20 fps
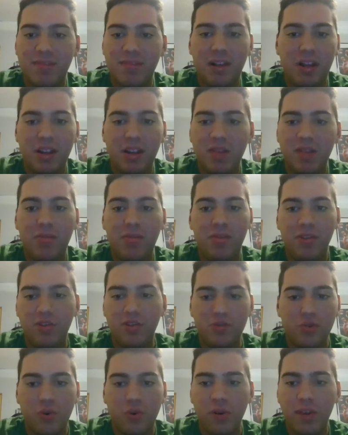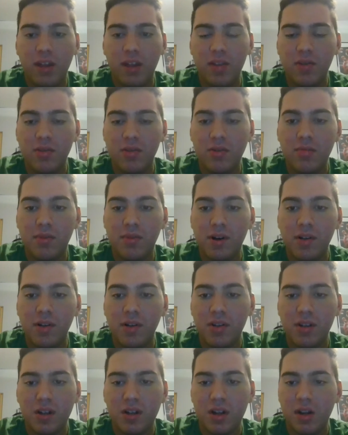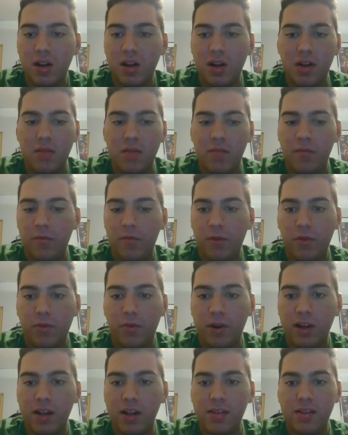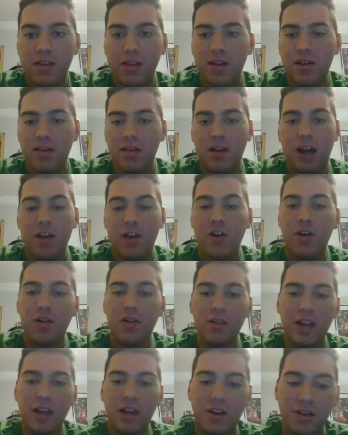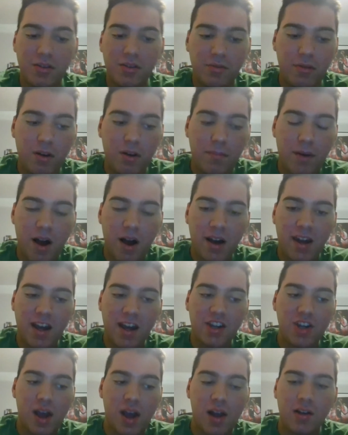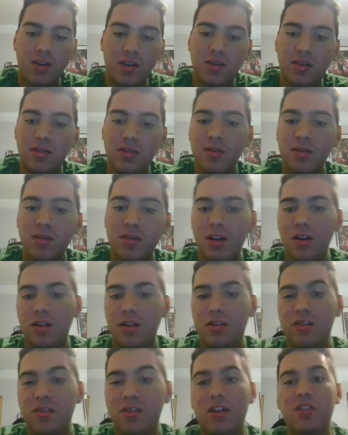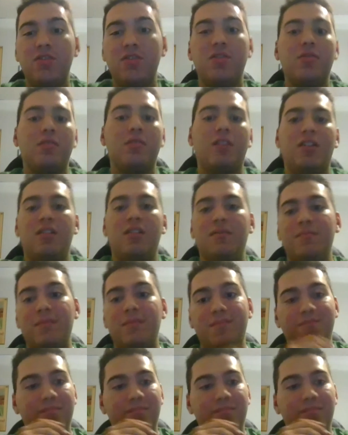He really enjoyed that so much for the rings. I know Lakers Real Podcast. Shout out to you. Shout out to you, girl.